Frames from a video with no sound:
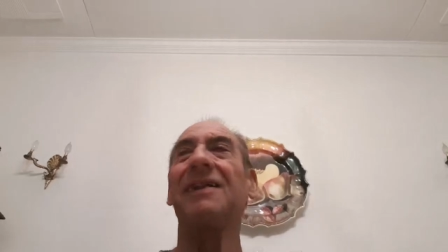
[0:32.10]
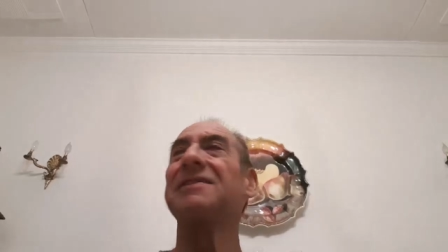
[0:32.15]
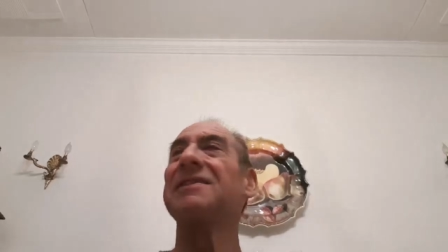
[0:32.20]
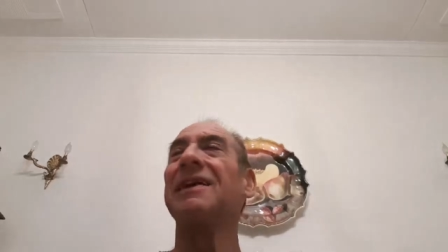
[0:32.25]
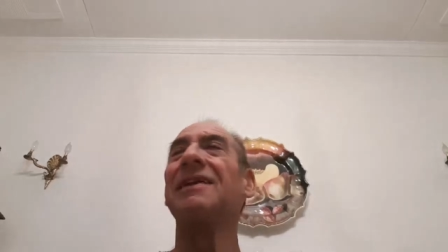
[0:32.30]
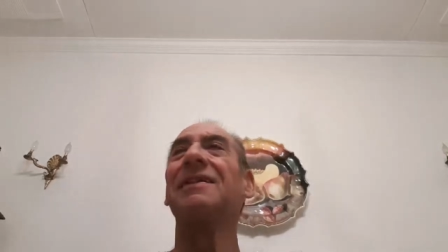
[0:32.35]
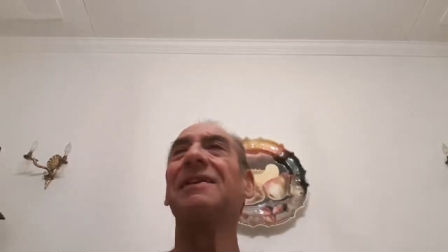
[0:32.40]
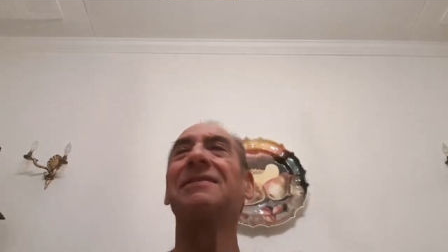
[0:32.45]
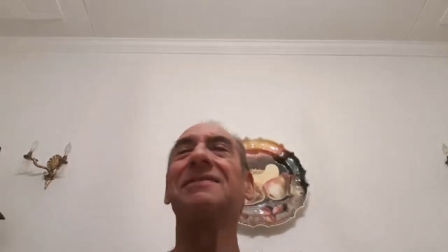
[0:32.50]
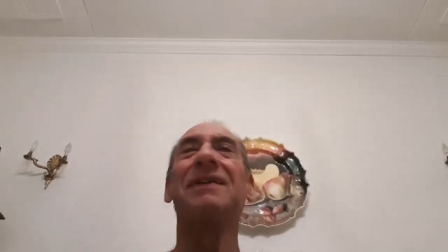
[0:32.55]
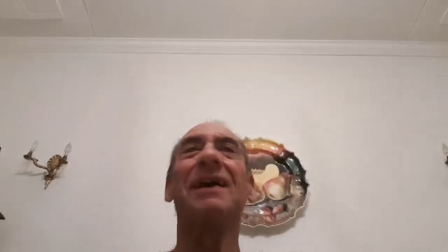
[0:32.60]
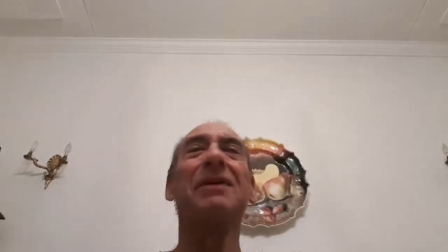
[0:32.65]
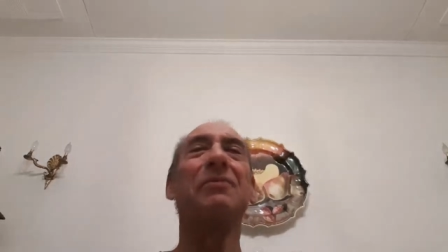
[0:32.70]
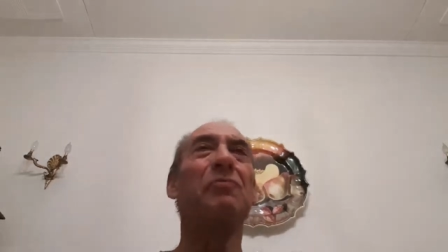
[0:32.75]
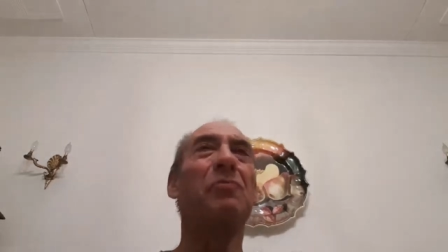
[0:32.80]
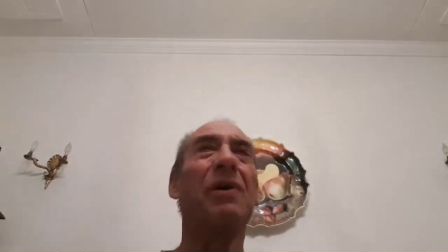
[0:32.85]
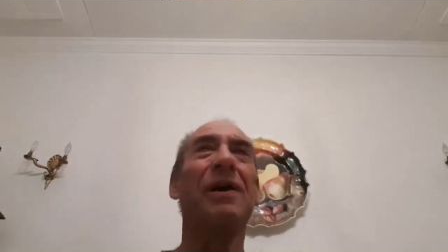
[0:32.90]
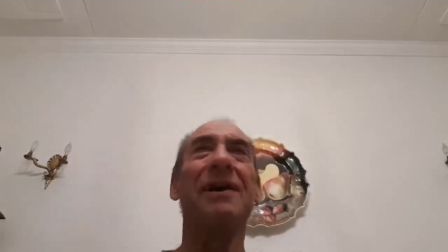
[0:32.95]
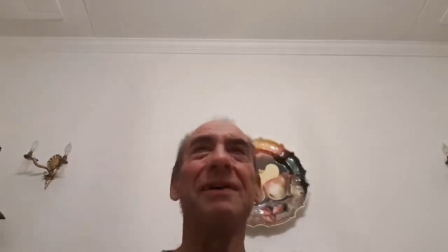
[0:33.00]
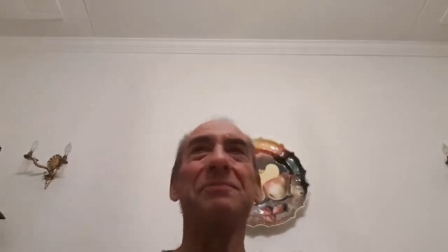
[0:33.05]
in the
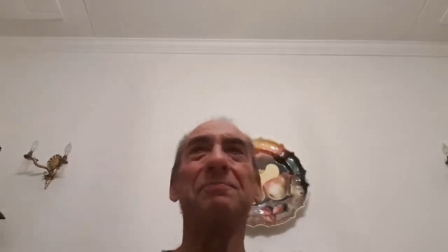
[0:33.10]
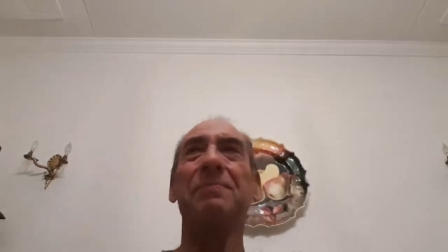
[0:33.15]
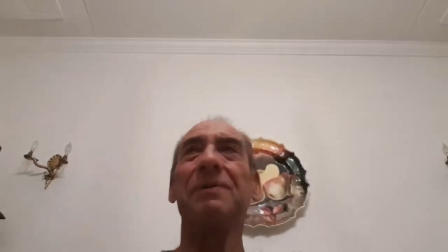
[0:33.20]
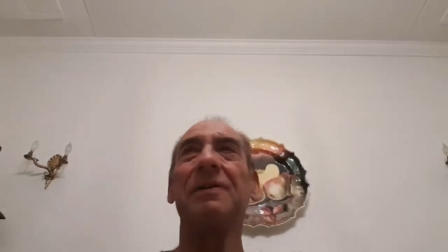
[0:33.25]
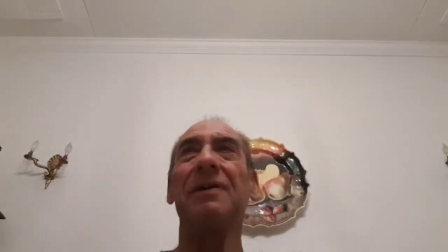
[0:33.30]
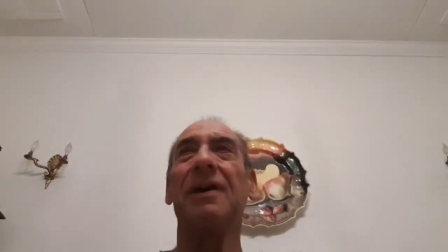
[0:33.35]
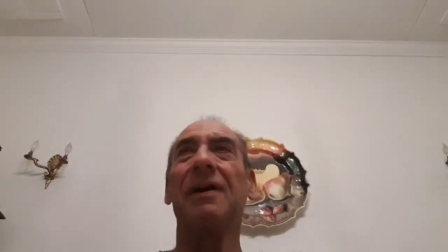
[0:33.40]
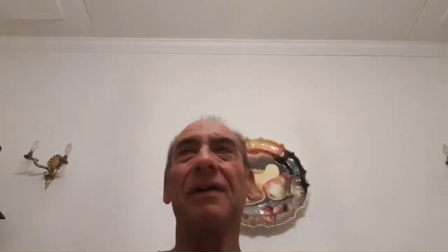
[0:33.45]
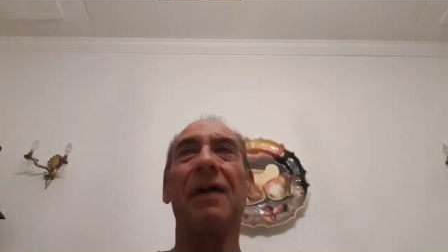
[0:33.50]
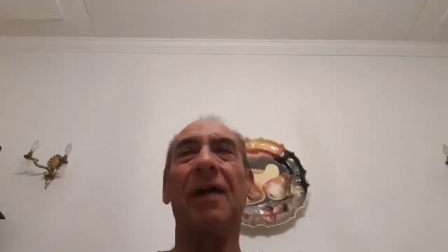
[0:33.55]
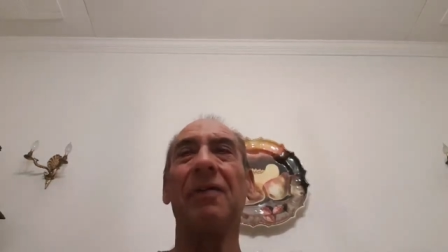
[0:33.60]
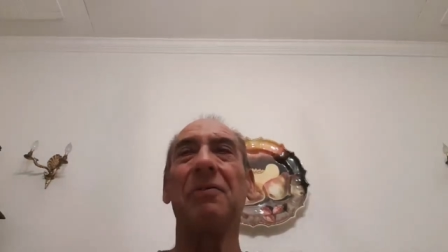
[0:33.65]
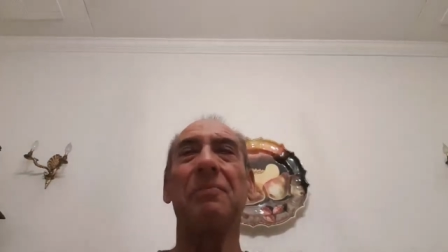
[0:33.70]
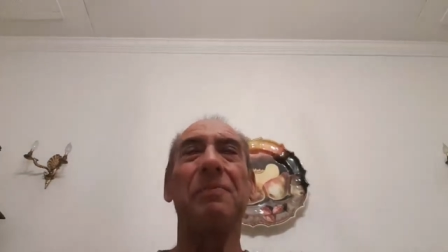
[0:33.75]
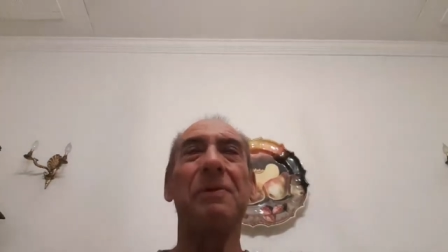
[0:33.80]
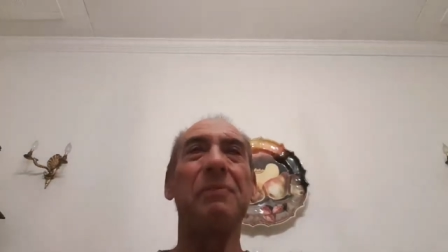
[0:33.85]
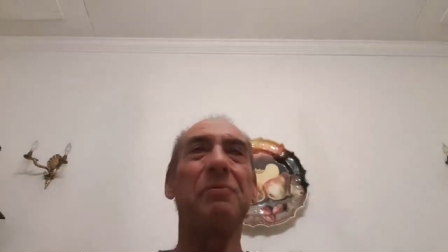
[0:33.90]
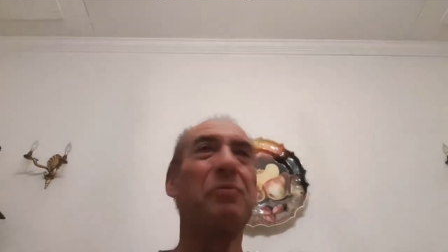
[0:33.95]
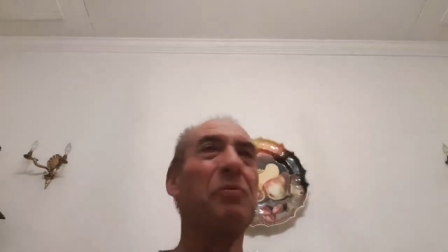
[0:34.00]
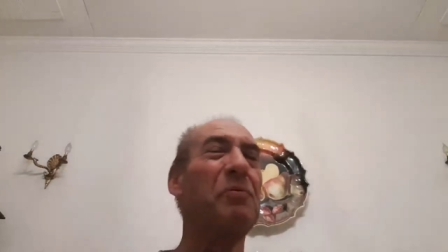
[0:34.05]
same way as other
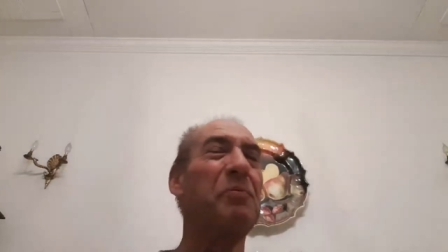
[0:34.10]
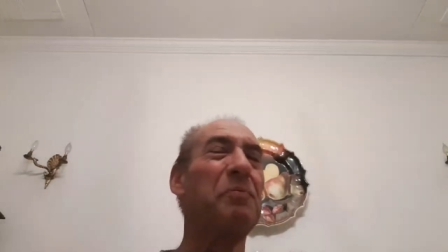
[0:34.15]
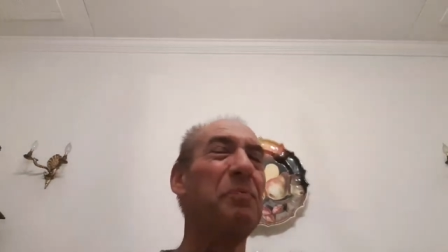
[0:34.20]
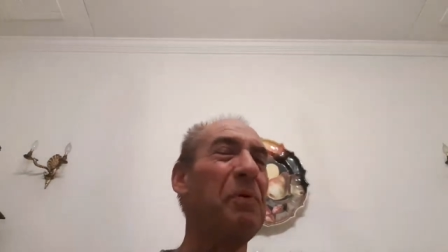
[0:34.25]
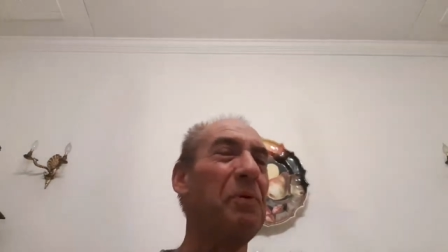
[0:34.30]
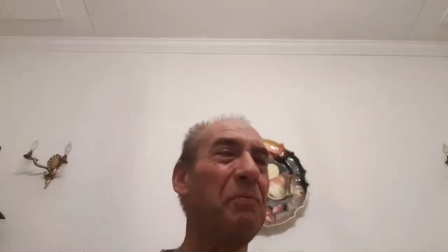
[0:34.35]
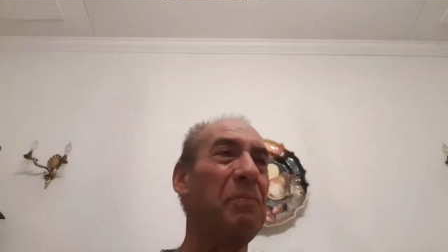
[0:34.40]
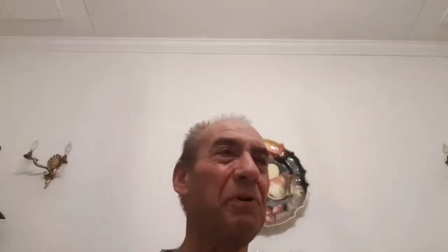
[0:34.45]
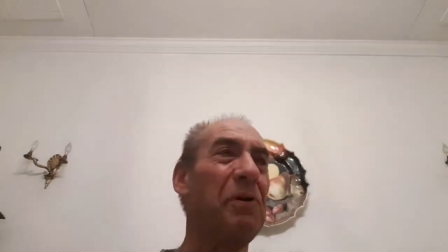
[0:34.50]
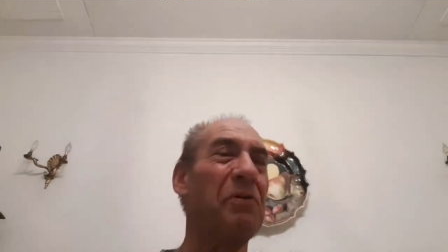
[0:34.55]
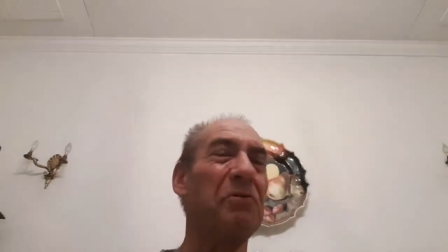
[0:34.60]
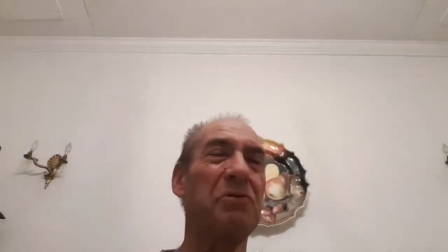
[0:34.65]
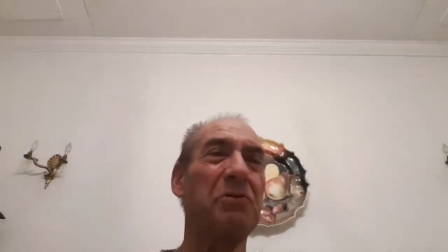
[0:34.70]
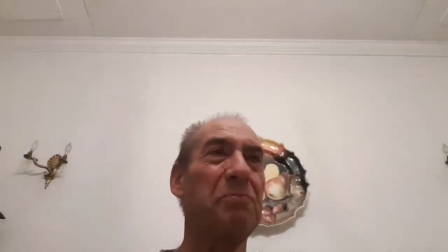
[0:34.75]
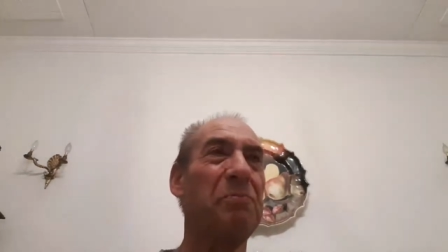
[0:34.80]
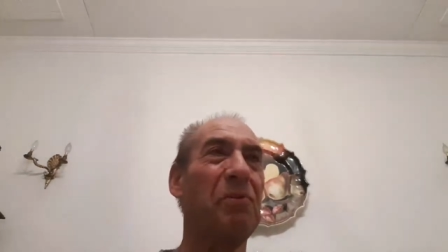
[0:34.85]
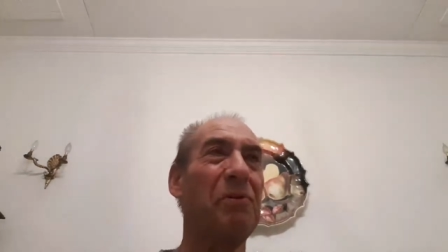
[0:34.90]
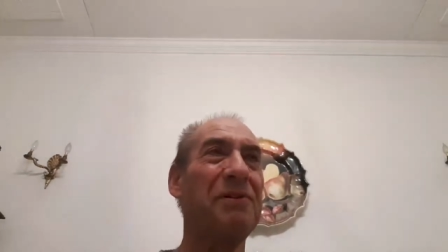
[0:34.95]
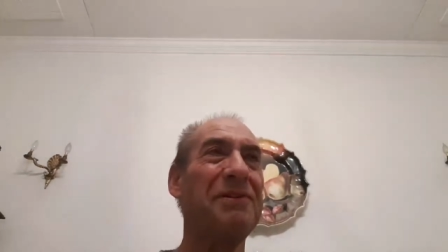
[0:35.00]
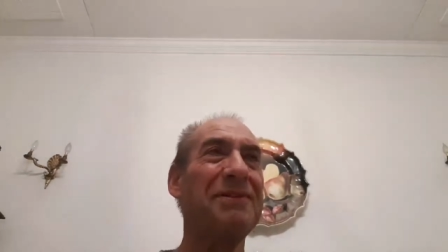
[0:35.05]
people would belong to
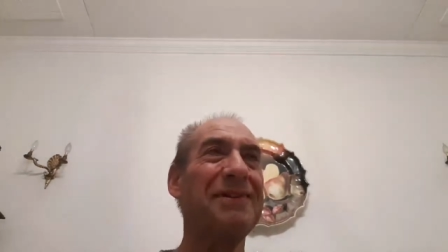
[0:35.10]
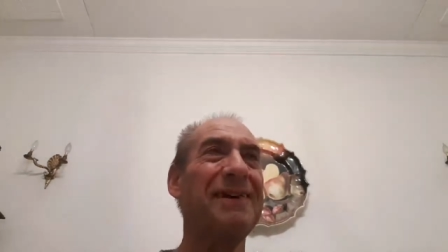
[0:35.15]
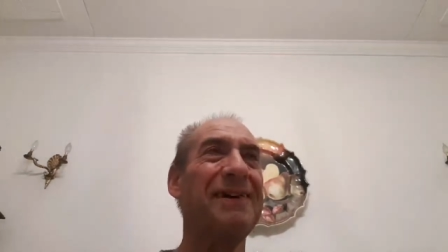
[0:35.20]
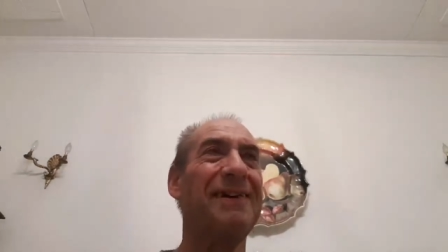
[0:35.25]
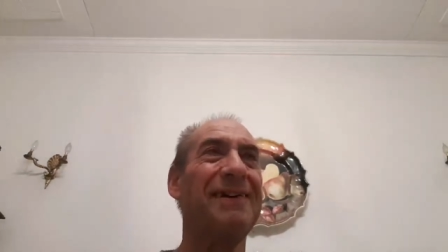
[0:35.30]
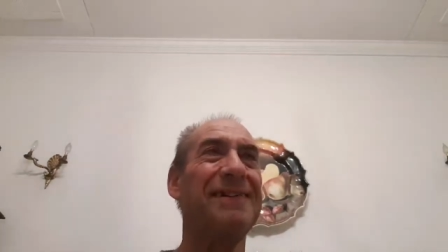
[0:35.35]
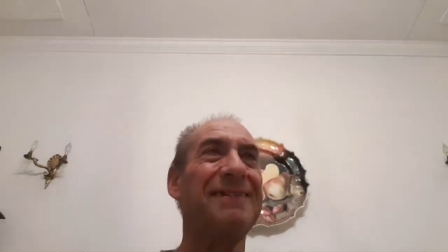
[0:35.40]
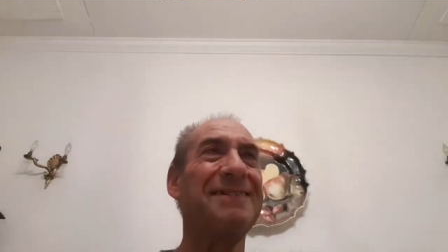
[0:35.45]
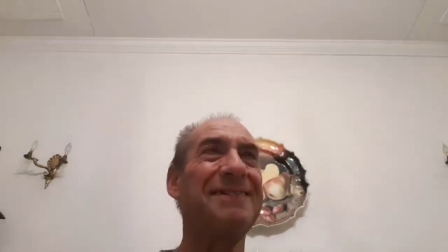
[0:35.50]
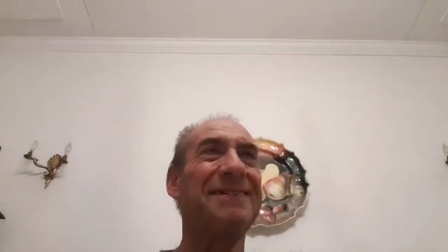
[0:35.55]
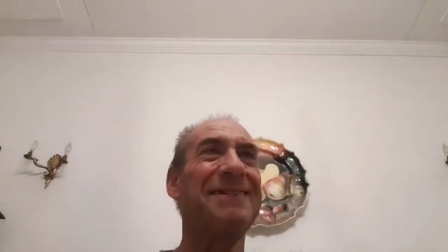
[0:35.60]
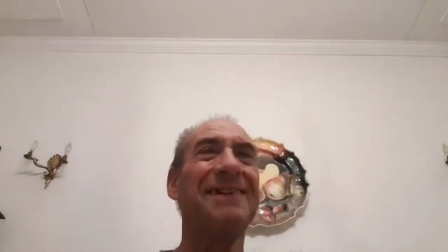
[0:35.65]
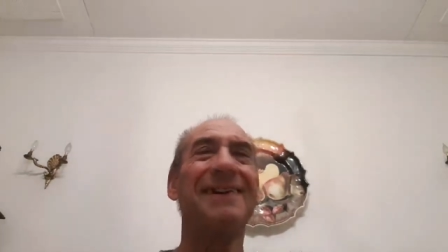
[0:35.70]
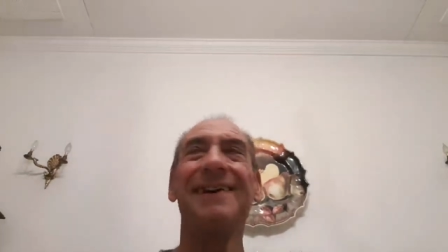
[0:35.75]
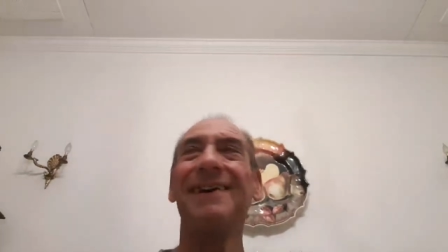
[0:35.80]
Boy Scouts.